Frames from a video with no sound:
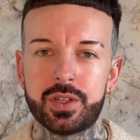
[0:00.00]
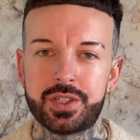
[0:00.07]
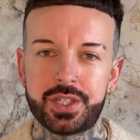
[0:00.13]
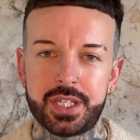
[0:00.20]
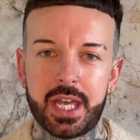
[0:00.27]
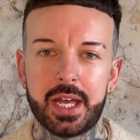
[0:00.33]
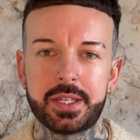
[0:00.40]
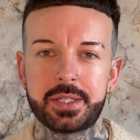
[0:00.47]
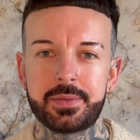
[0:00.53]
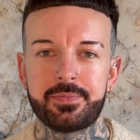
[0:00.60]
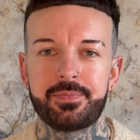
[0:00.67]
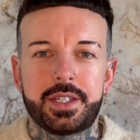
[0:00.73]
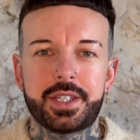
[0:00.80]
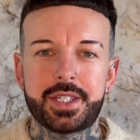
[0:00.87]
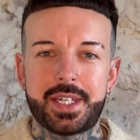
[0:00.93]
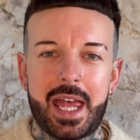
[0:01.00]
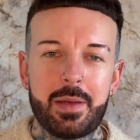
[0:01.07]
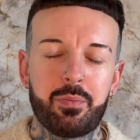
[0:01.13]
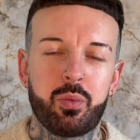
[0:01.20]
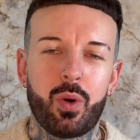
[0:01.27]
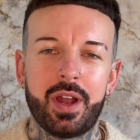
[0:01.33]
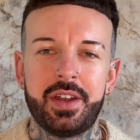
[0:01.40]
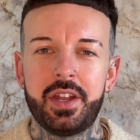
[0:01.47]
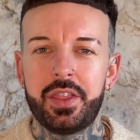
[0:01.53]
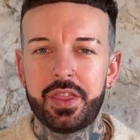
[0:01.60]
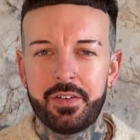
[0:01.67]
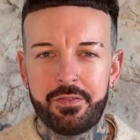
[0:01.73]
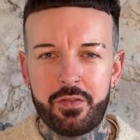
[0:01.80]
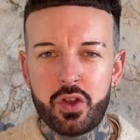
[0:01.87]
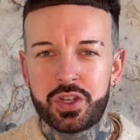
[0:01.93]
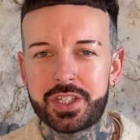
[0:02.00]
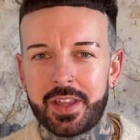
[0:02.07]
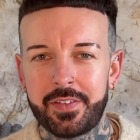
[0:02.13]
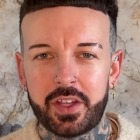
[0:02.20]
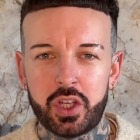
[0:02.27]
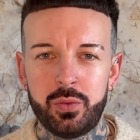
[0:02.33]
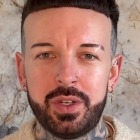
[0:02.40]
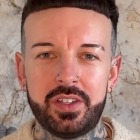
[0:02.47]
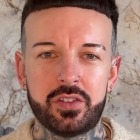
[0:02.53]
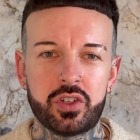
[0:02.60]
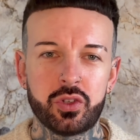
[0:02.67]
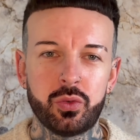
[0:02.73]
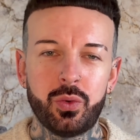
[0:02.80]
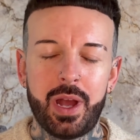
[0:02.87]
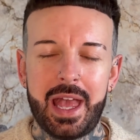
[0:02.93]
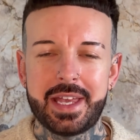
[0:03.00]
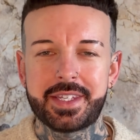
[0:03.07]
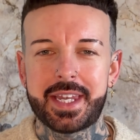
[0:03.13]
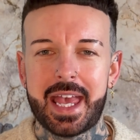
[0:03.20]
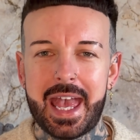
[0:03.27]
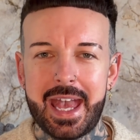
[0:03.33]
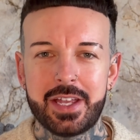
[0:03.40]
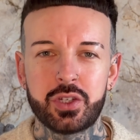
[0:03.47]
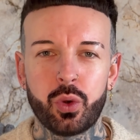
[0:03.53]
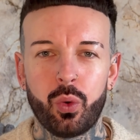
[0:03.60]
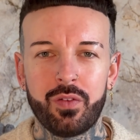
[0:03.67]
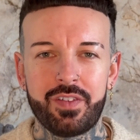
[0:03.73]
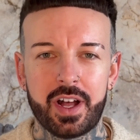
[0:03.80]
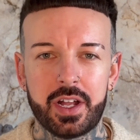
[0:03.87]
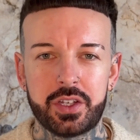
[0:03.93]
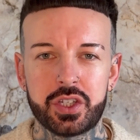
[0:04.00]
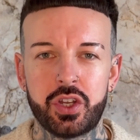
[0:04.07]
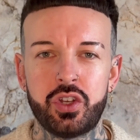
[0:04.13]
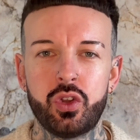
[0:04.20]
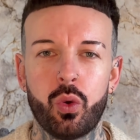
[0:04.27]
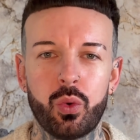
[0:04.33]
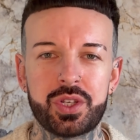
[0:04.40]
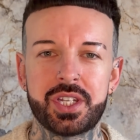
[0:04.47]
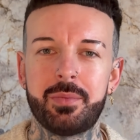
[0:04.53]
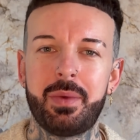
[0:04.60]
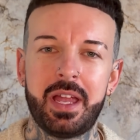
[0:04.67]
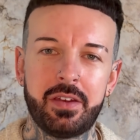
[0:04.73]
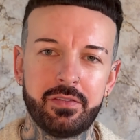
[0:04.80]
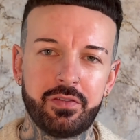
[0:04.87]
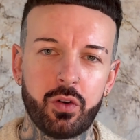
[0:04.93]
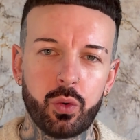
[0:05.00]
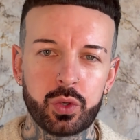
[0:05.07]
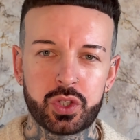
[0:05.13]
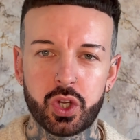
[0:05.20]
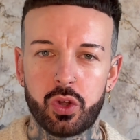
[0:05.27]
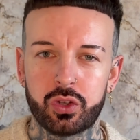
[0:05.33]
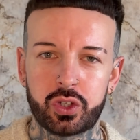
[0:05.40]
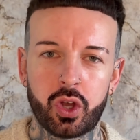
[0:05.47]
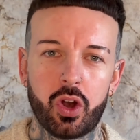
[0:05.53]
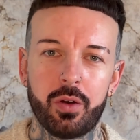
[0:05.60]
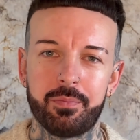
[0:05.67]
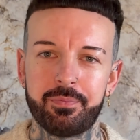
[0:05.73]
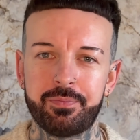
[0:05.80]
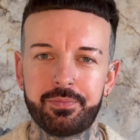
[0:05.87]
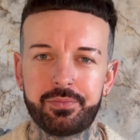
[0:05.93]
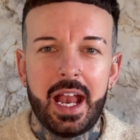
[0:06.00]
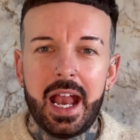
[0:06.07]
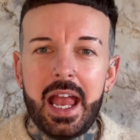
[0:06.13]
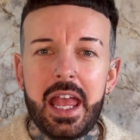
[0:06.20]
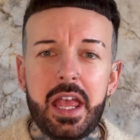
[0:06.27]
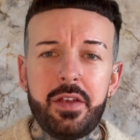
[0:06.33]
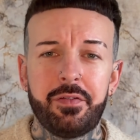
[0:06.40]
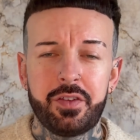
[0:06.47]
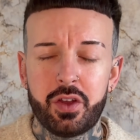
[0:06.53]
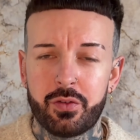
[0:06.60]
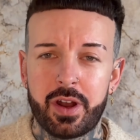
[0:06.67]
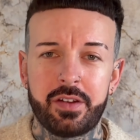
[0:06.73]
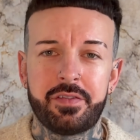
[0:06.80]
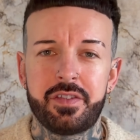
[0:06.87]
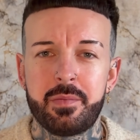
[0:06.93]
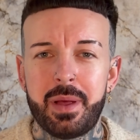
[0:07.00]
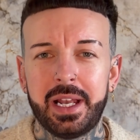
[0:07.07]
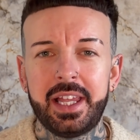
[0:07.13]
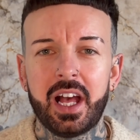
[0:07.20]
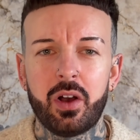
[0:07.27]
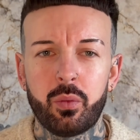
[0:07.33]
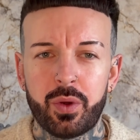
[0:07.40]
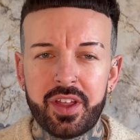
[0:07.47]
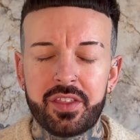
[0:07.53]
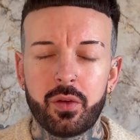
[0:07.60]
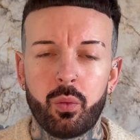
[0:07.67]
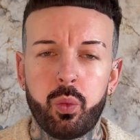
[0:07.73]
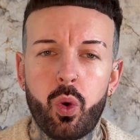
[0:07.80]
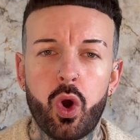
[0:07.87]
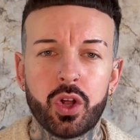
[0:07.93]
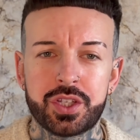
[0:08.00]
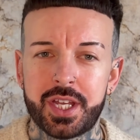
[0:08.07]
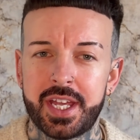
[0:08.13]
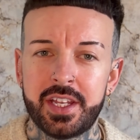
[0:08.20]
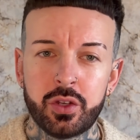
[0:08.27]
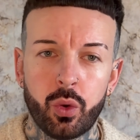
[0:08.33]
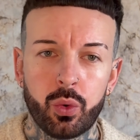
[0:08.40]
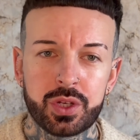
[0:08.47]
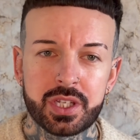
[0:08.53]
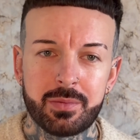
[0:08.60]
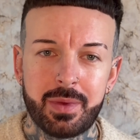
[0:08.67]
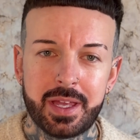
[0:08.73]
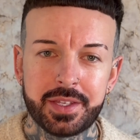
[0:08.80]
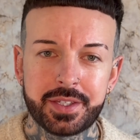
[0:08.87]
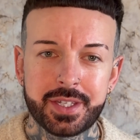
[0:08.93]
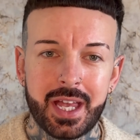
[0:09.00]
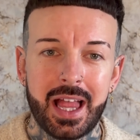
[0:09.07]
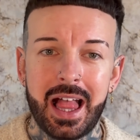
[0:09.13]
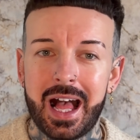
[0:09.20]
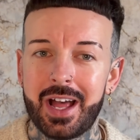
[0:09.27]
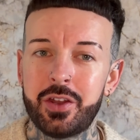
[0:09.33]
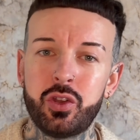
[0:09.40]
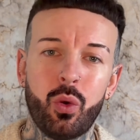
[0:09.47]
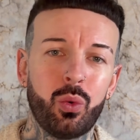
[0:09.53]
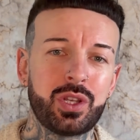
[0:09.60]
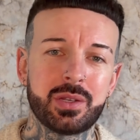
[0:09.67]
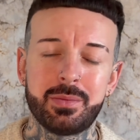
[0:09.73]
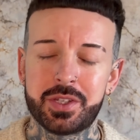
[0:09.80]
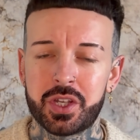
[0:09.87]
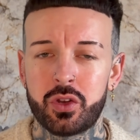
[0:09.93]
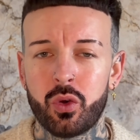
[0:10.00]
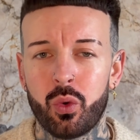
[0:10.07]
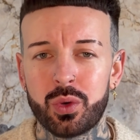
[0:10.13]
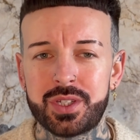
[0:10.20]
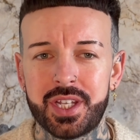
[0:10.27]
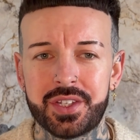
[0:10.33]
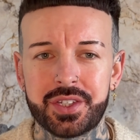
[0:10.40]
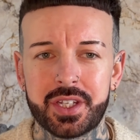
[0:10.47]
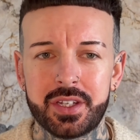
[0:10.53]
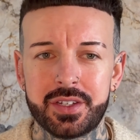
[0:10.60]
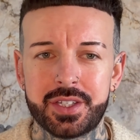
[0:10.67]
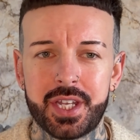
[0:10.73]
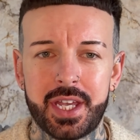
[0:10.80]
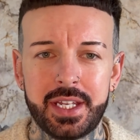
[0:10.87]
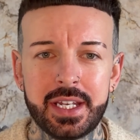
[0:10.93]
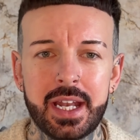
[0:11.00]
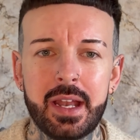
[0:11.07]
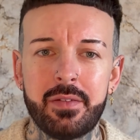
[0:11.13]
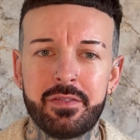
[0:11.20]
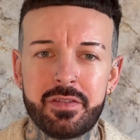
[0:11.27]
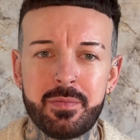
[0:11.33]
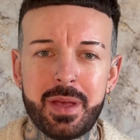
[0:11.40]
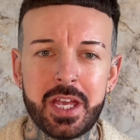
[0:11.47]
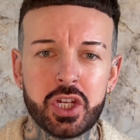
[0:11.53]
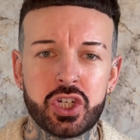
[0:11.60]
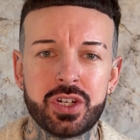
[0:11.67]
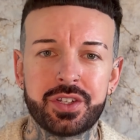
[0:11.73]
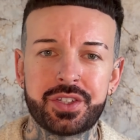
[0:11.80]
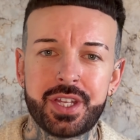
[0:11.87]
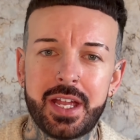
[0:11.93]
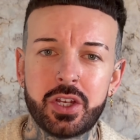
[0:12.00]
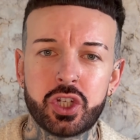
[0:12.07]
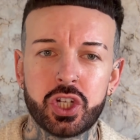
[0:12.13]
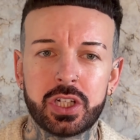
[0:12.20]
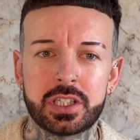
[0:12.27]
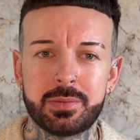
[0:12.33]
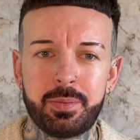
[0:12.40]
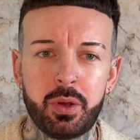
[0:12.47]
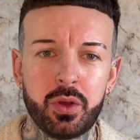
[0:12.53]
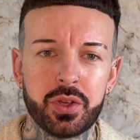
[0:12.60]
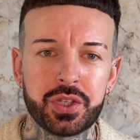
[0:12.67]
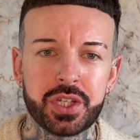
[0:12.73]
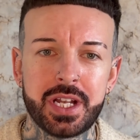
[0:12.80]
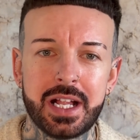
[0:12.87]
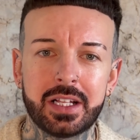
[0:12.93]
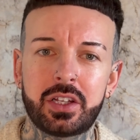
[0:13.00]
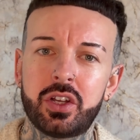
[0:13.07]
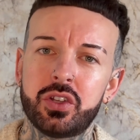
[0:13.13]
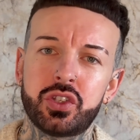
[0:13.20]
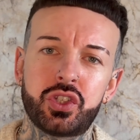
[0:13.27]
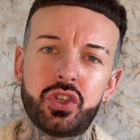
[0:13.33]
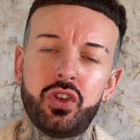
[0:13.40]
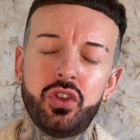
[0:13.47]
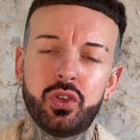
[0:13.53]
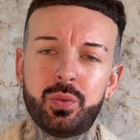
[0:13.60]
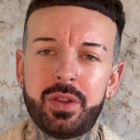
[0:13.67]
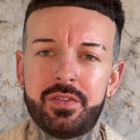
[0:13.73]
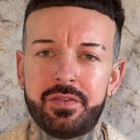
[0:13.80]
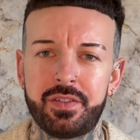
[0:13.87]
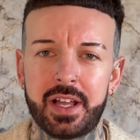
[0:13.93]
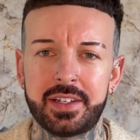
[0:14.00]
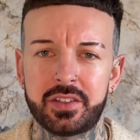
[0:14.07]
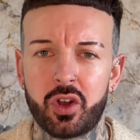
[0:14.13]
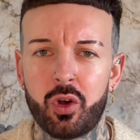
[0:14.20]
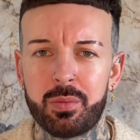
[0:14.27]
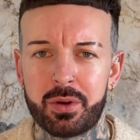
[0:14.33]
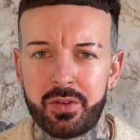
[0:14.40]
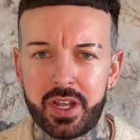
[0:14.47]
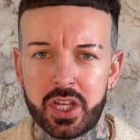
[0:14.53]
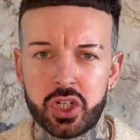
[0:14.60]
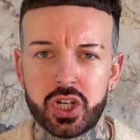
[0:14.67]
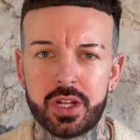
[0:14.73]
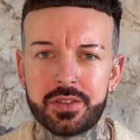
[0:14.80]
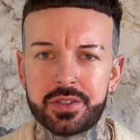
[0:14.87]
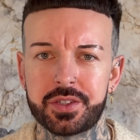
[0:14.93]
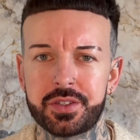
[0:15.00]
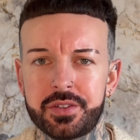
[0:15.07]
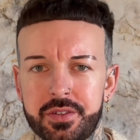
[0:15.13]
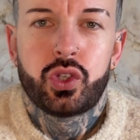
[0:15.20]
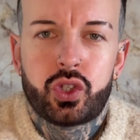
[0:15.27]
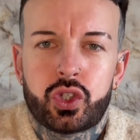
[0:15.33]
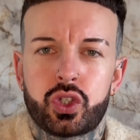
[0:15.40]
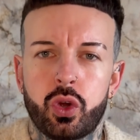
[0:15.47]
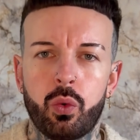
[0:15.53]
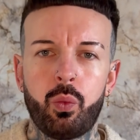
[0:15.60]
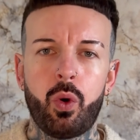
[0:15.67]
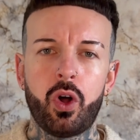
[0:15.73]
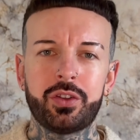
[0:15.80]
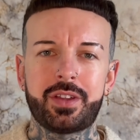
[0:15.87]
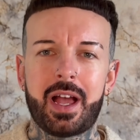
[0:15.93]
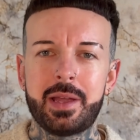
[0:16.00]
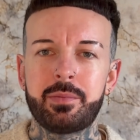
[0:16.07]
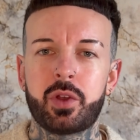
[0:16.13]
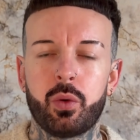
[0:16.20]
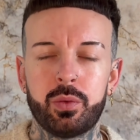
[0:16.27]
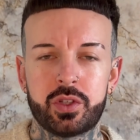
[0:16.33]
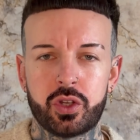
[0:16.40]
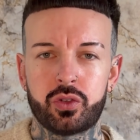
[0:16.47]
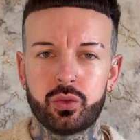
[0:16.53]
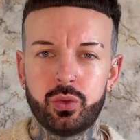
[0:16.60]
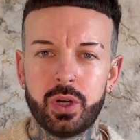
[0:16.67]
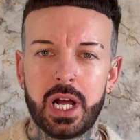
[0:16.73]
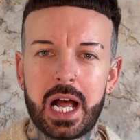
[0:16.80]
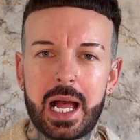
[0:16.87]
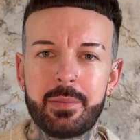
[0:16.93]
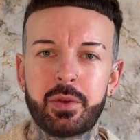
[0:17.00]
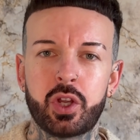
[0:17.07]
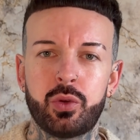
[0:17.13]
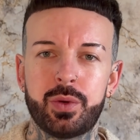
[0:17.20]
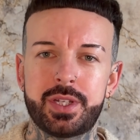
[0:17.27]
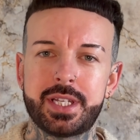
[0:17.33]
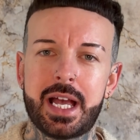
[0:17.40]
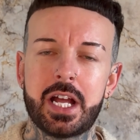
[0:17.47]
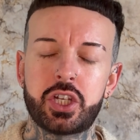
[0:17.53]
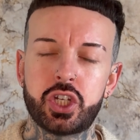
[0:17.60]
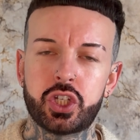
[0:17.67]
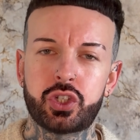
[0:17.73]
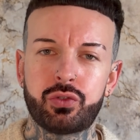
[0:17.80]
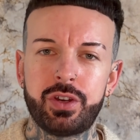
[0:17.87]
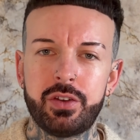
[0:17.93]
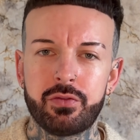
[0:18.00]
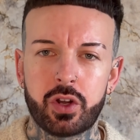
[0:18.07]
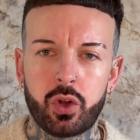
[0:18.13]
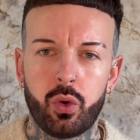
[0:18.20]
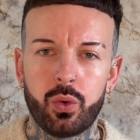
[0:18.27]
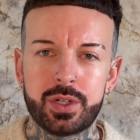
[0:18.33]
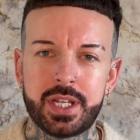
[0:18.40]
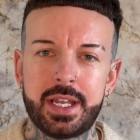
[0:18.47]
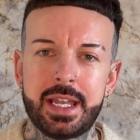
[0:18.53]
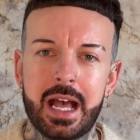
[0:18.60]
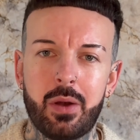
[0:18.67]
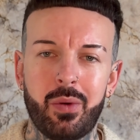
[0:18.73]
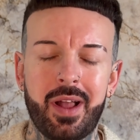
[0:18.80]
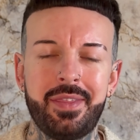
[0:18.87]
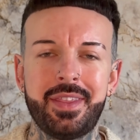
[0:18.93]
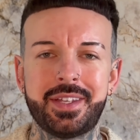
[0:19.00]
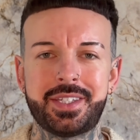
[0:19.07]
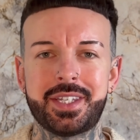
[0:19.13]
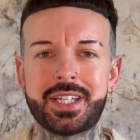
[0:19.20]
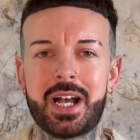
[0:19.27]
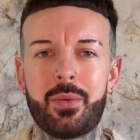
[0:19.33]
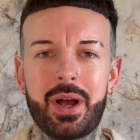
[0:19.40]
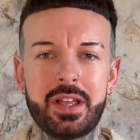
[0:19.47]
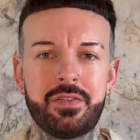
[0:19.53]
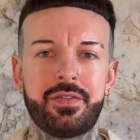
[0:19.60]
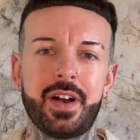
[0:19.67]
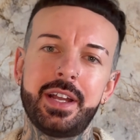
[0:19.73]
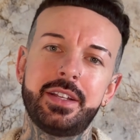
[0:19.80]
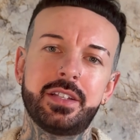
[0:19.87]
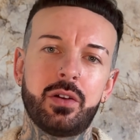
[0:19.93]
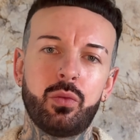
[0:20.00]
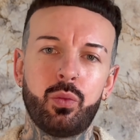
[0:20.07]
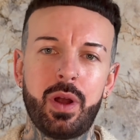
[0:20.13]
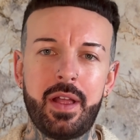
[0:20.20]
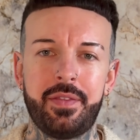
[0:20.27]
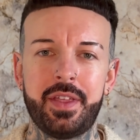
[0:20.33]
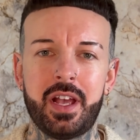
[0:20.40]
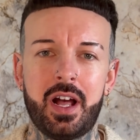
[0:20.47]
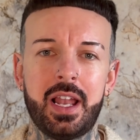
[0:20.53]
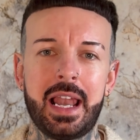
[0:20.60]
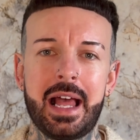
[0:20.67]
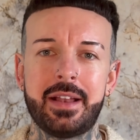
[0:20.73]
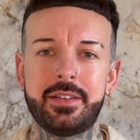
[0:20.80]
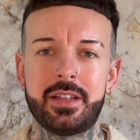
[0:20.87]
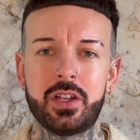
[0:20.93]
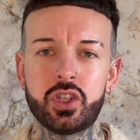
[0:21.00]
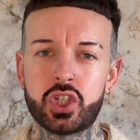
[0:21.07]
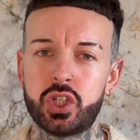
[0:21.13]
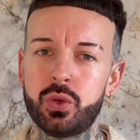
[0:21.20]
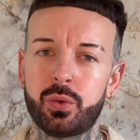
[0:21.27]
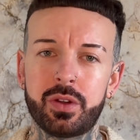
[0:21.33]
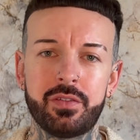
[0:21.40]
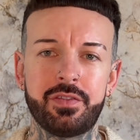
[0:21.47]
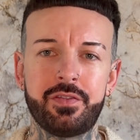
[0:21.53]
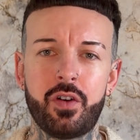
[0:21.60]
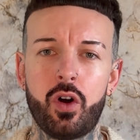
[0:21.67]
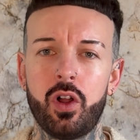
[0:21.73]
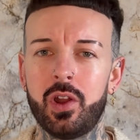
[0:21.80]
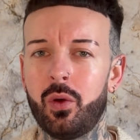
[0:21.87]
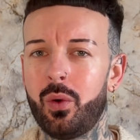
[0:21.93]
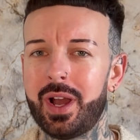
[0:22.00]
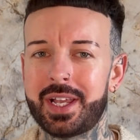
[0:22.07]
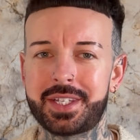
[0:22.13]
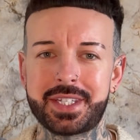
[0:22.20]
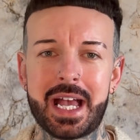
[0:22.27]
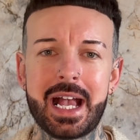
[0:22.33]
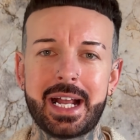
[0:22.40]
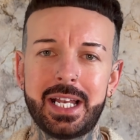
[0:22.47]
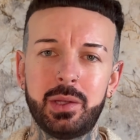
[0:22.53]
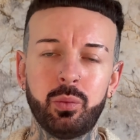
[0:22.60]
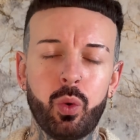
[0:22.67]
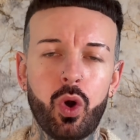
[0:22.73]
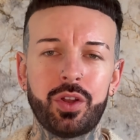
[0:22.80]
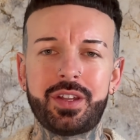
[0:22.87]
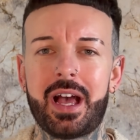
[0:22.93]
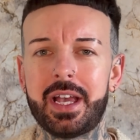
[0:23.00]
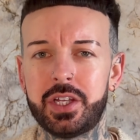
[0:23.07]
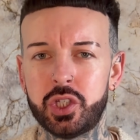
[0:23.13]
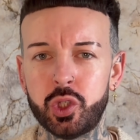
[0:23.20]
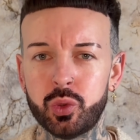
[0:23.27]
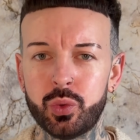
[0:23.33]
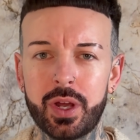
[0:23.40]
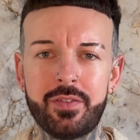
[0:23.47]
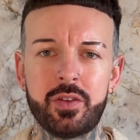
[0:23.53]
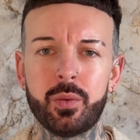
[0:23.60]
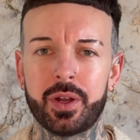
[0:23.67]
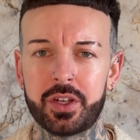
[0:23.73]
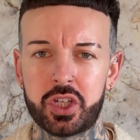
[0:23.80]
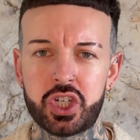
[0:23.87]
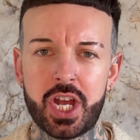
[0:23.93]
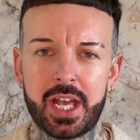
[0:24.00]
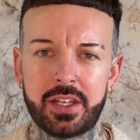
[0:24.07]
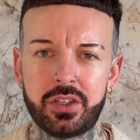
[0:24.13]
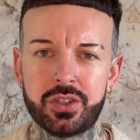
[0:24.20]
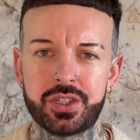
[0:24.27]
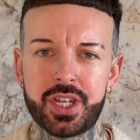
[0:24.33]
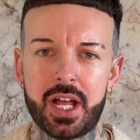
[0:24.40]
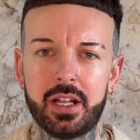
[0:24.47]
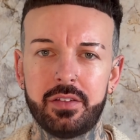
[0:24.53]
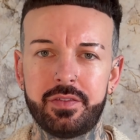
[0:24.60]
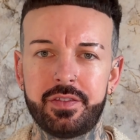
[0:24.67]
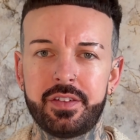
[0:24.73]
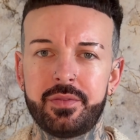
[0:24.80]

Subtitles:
see it. Step one, the first thing that you need to do is head over to notuminfo.com. If you're unfamiliar with what a notum is a notice containing information essential to personnel concerned with flight operations. So what I'm going to do, I'm going to attach a screen recording now, and this is how I find out when they are landing, so you can follow exactly what I do if you want to check yourself.